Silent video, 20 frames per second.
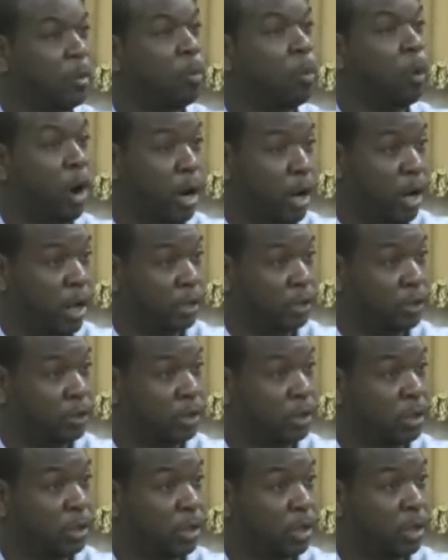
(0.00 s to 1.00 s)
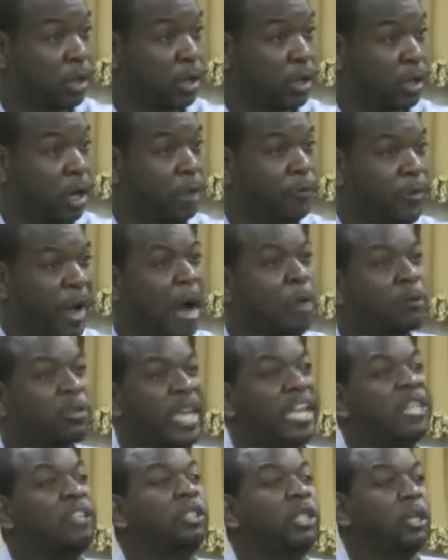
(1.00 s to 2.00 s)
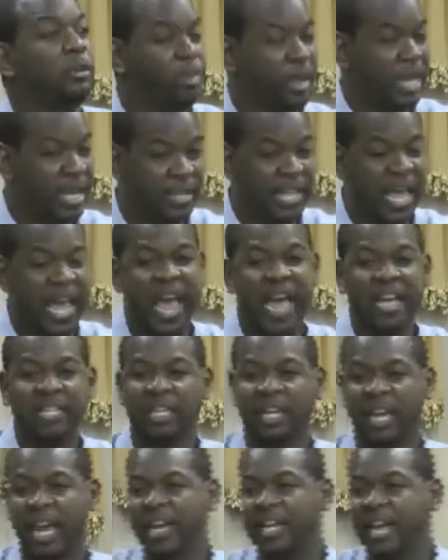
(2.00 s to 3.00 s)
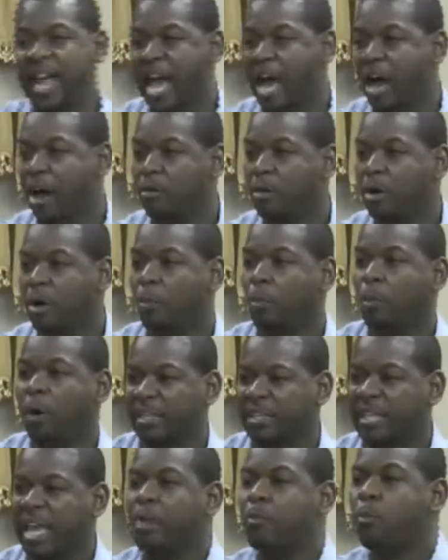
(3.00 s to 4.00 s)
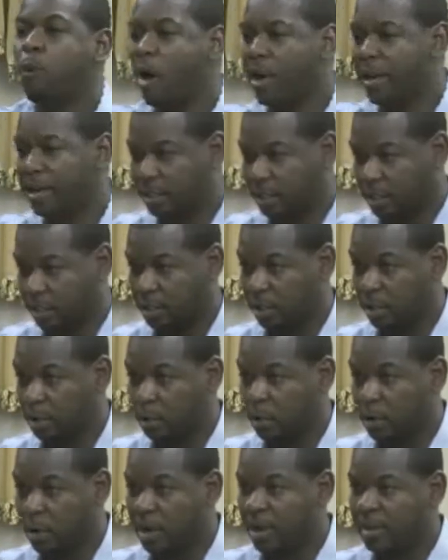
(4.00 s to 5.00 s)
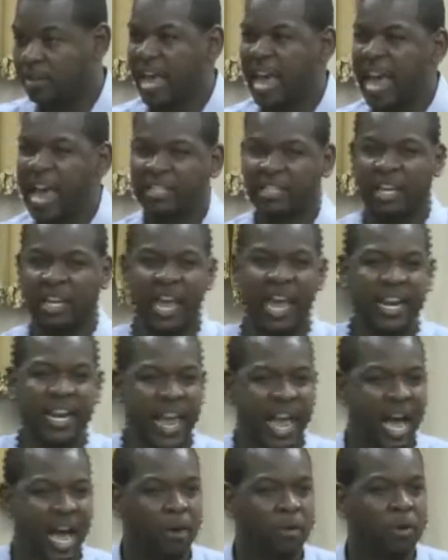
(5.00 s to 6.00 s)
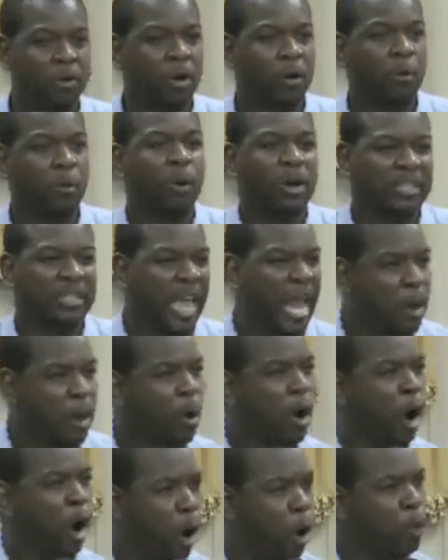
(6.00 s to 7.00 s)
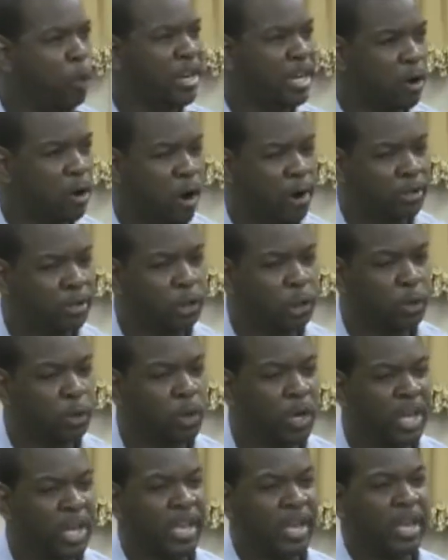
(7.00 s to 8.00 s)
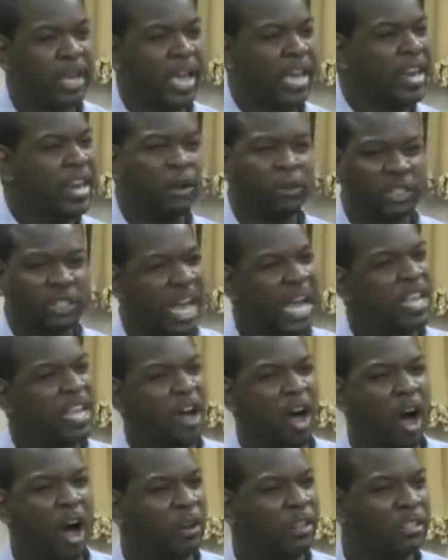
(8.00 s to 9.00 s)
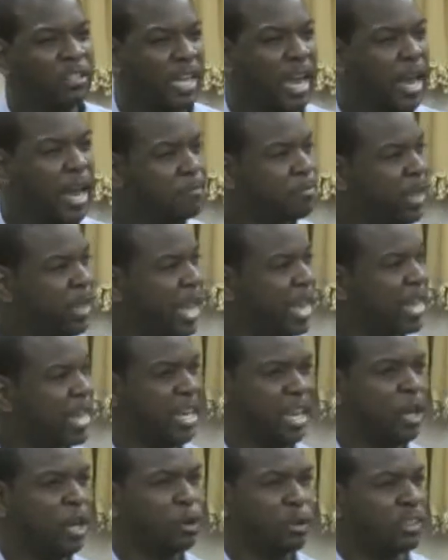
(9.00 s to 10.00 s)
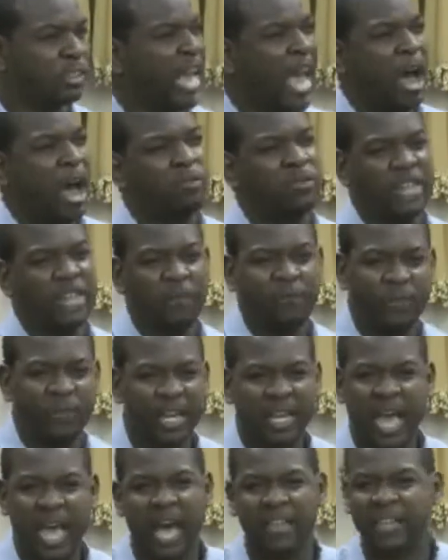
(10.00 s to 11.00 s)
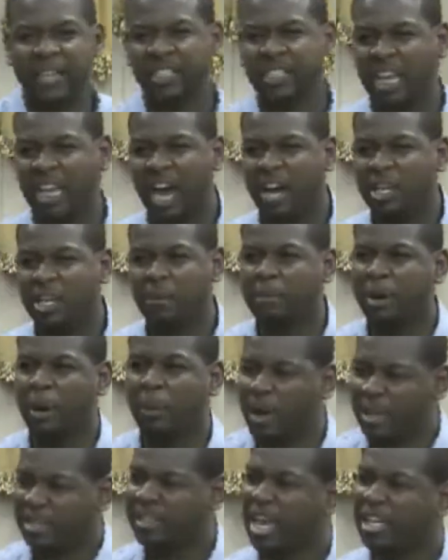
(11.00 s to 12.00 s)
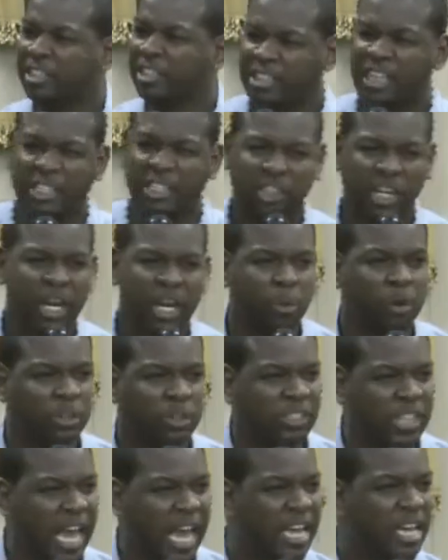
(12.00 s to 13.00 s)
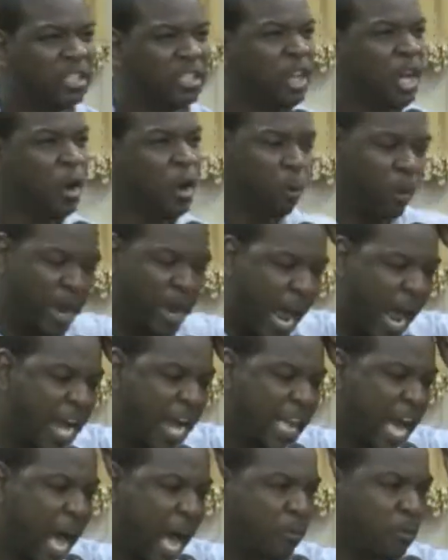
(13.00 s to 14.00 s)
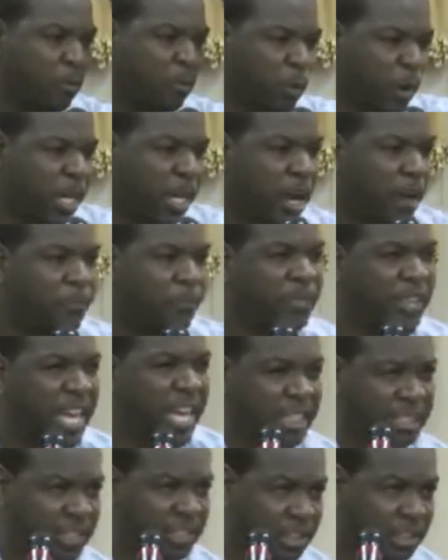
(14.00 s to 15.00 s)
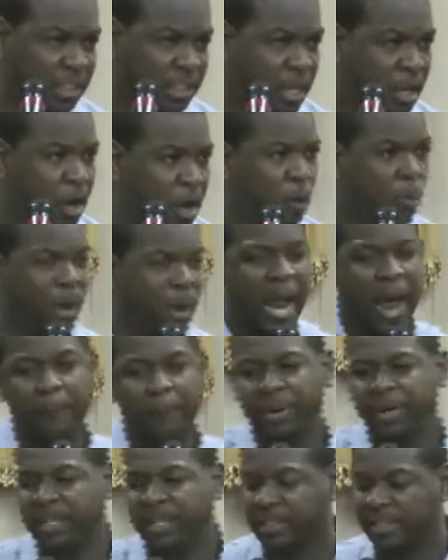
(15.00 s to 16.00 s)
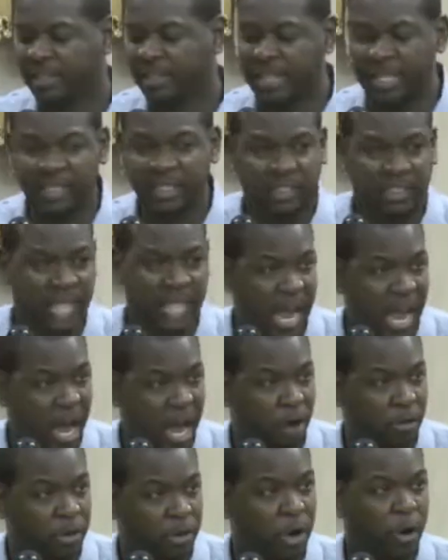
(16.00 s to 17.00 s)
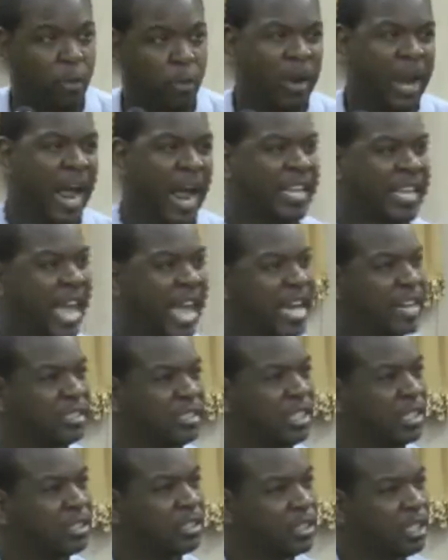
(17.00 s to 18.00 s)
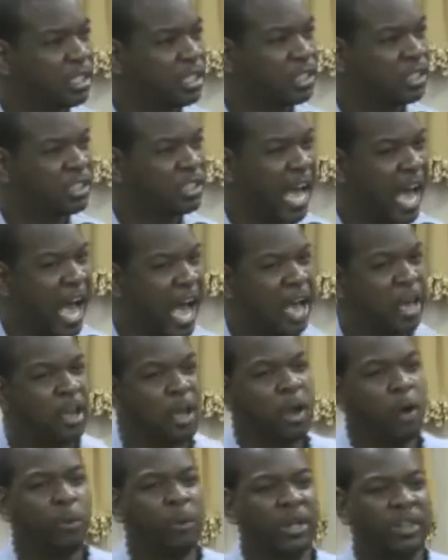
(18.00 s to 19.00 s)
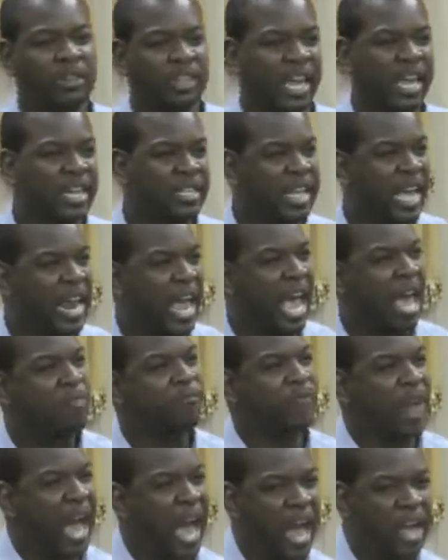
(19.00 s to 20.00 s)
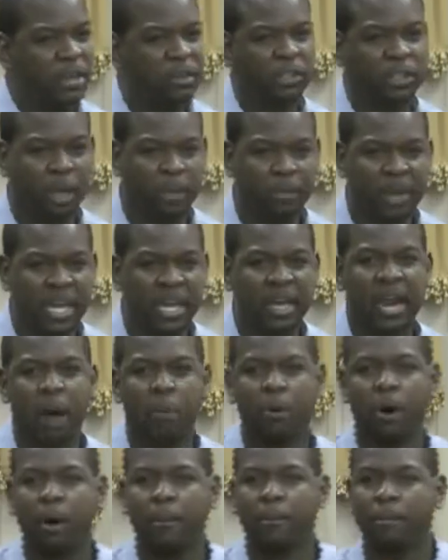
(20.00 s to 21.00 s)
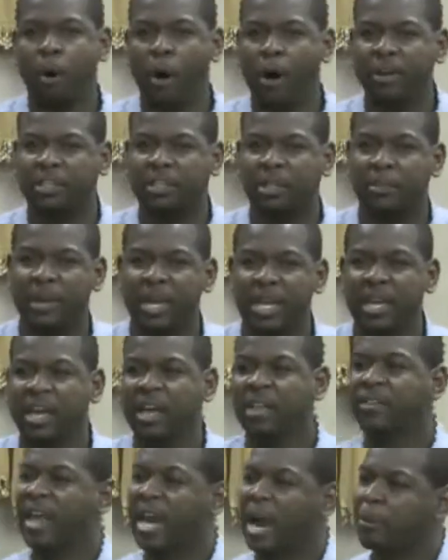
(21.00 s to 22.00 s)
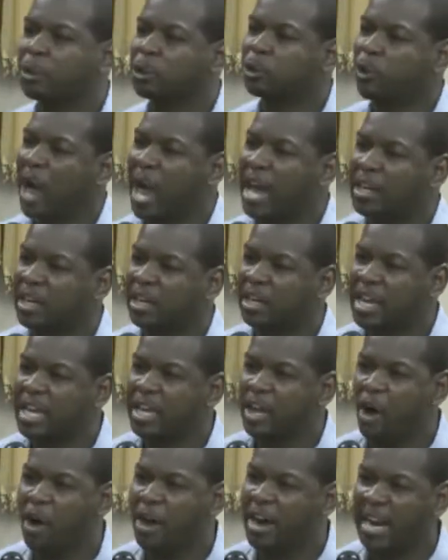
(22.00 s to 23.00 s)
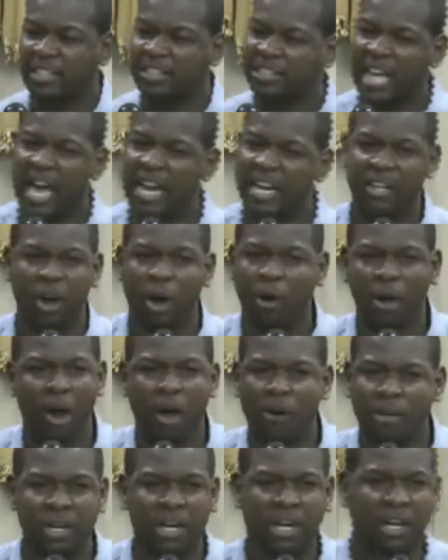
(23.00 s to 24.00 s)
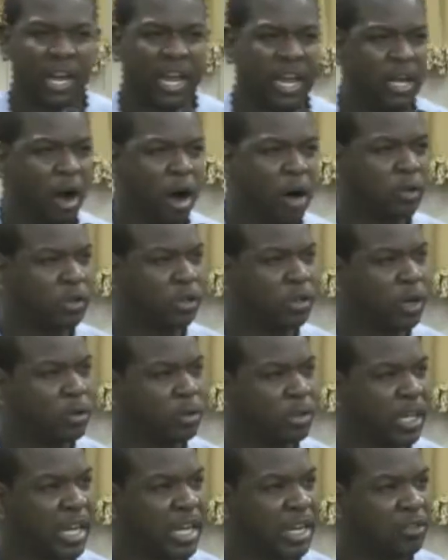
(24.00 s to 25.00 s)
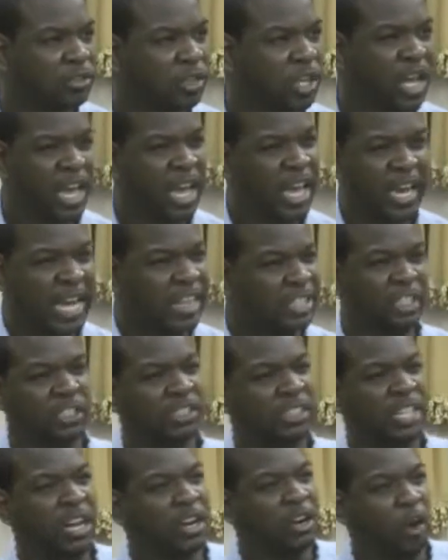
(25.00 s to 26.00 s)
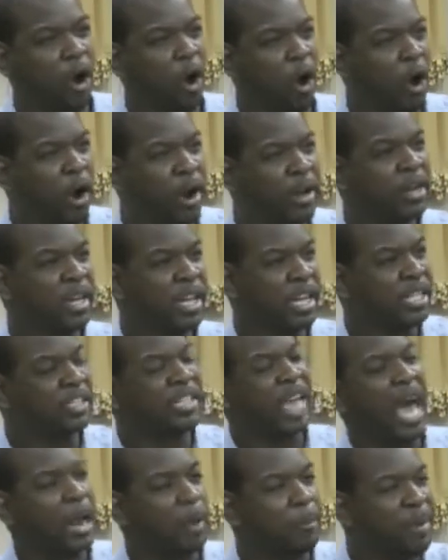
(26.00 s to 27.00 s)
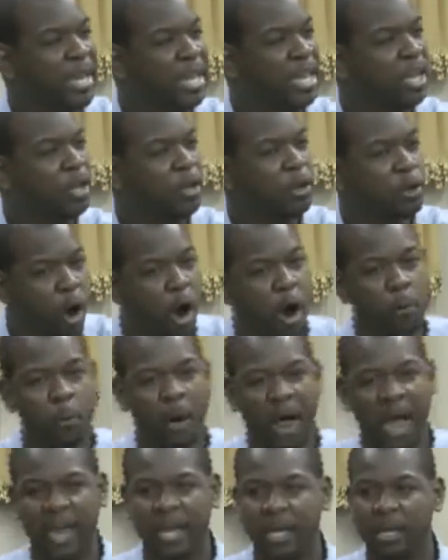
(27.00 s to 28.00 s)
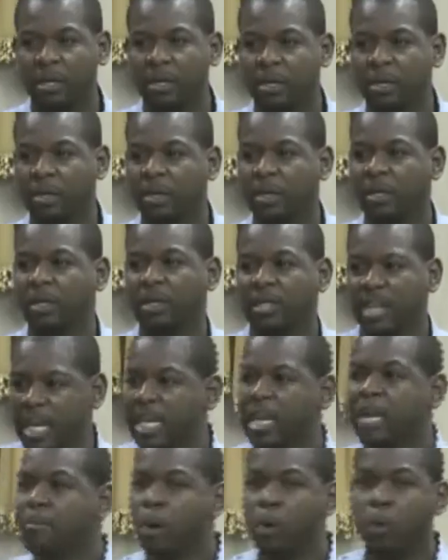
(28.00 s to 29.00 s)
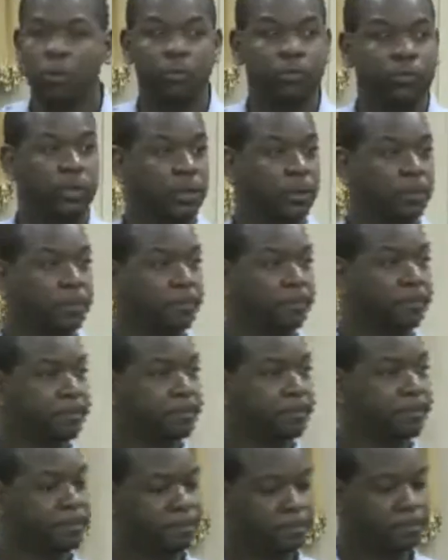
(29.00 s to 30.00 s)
was of how things should be. They had to lay down what they wanted to do. They had to lay down what they were holding on to. And they'll tell you all the same thing. And it'll sound differently how they tell you. But what they essentially will say is, when I got rid of this, when I put this down, when I cast this to the side, when things that had value to me and that were important to me that I was trying to cling on, I decided no longer to cling on to those things. And I just said, Lord, it's got to be your way. That's right. Then he moved. Come on